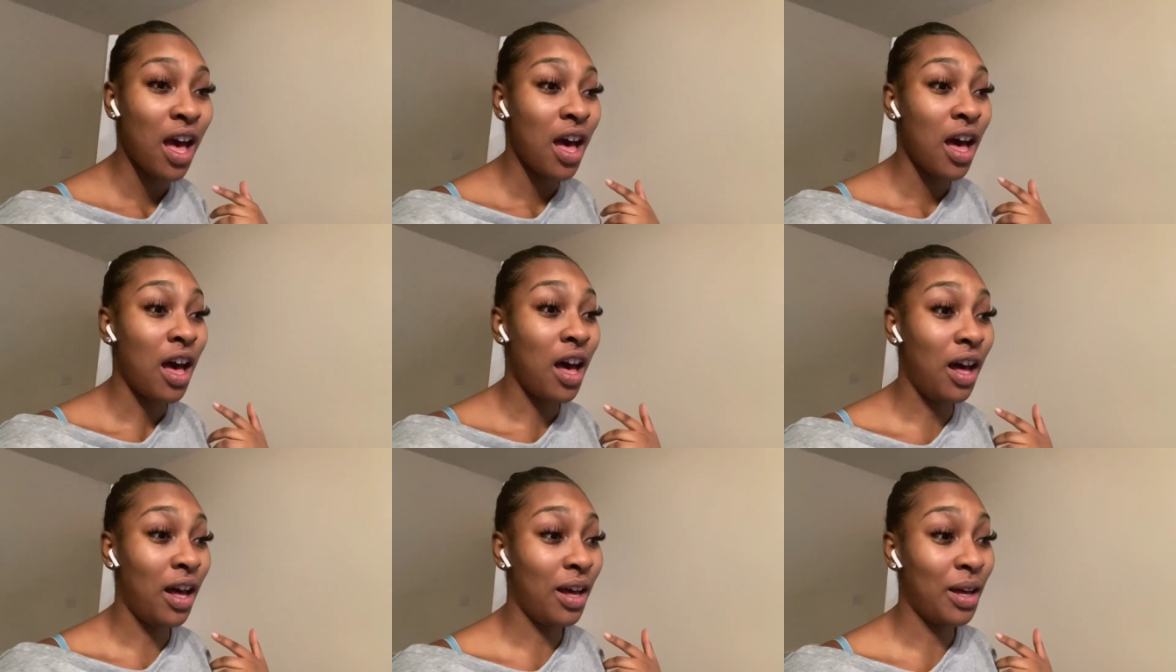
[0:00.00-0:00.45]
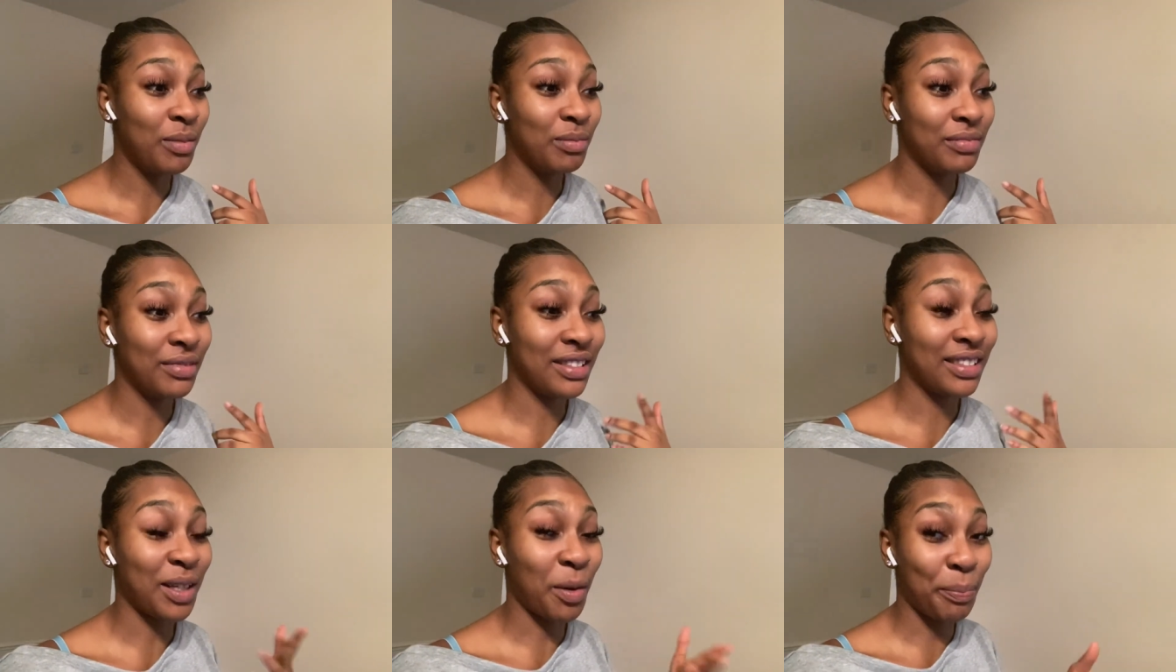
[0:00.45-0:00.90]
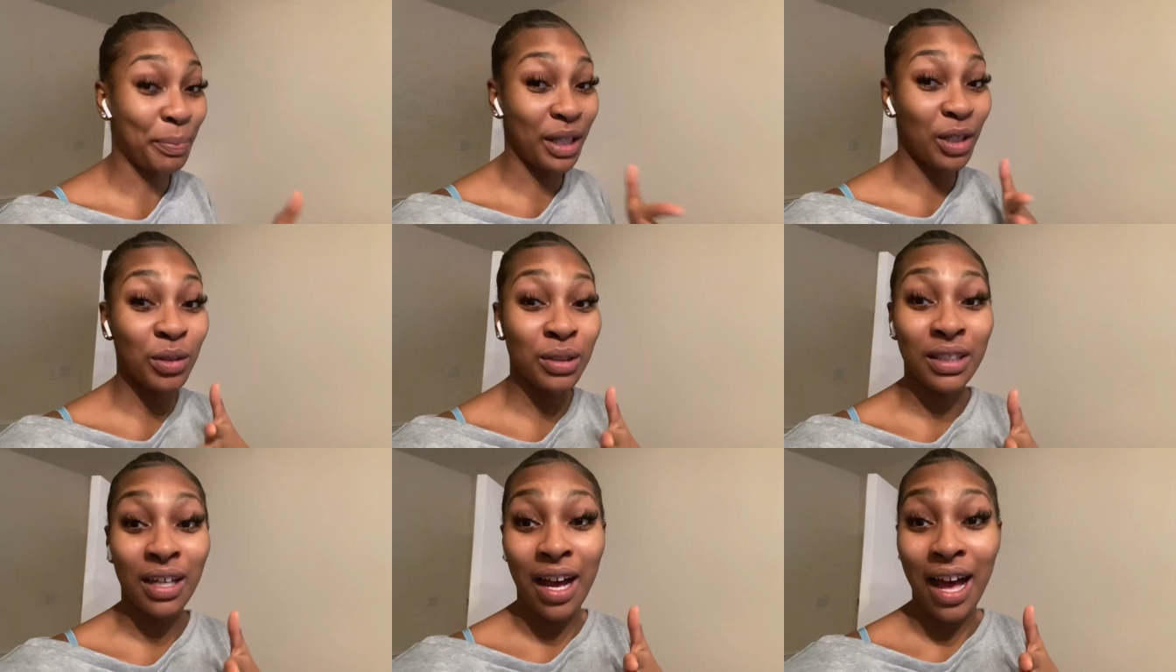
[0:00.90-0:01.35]
um, the
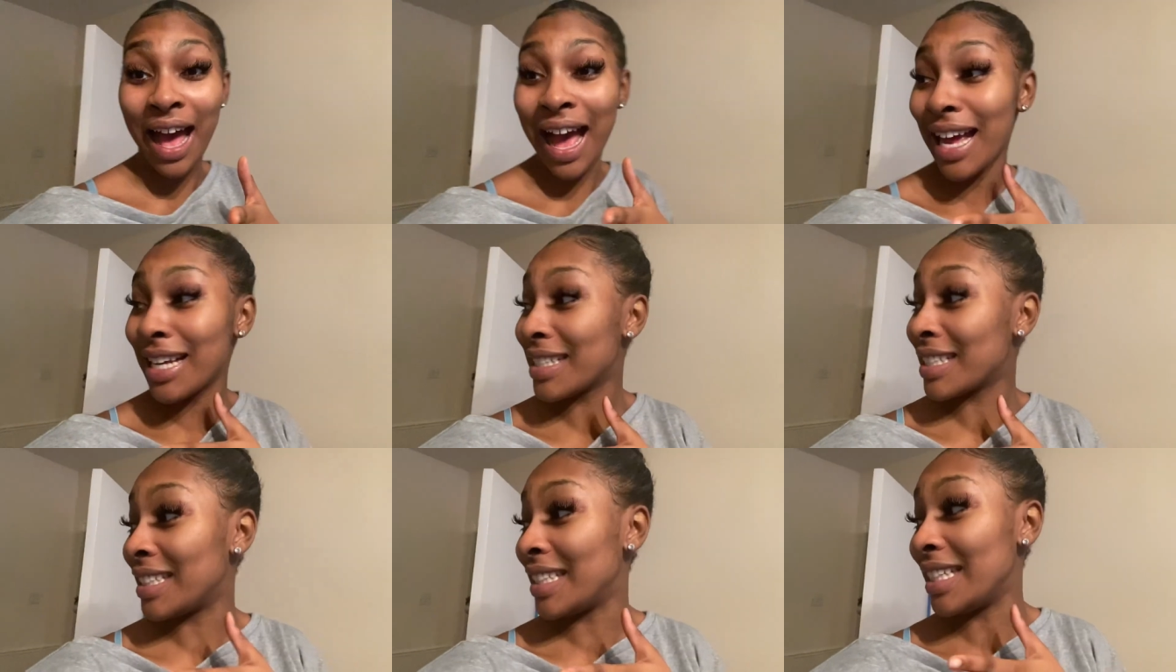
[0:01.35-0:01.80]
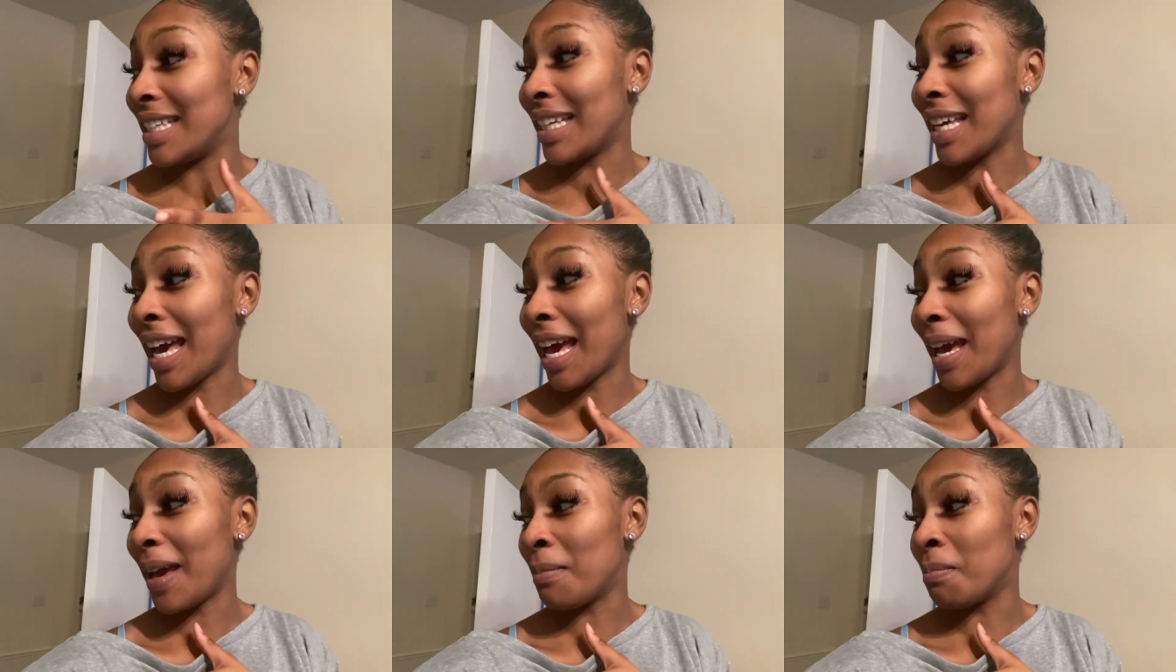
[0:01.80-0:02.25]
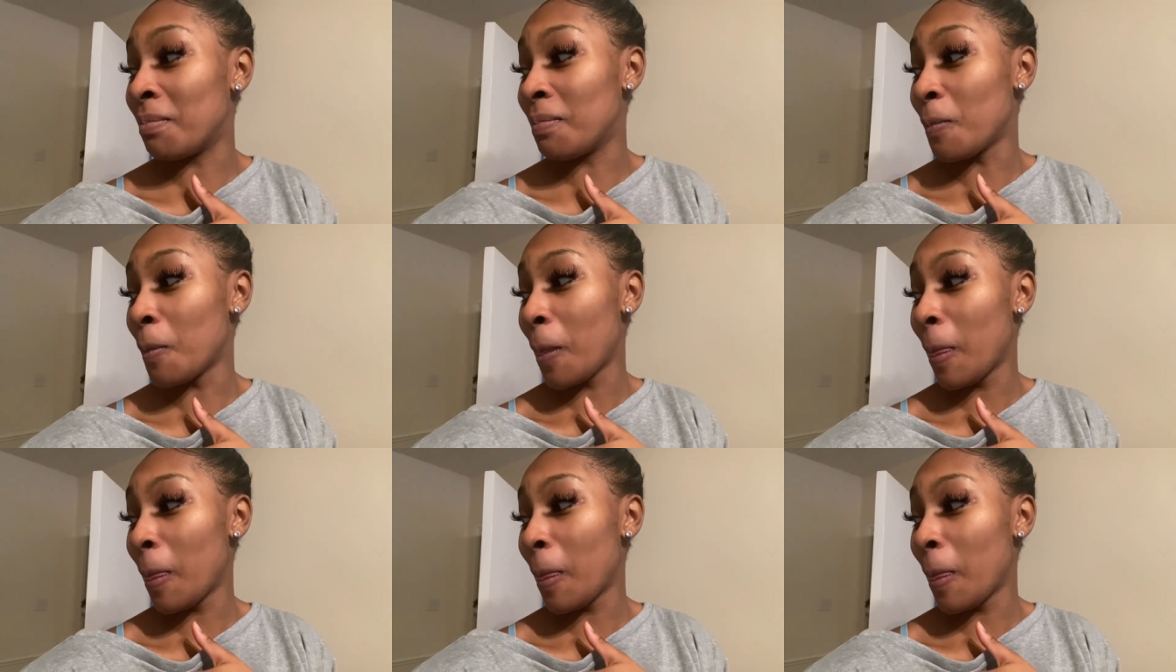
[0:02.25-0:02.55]
builder actually came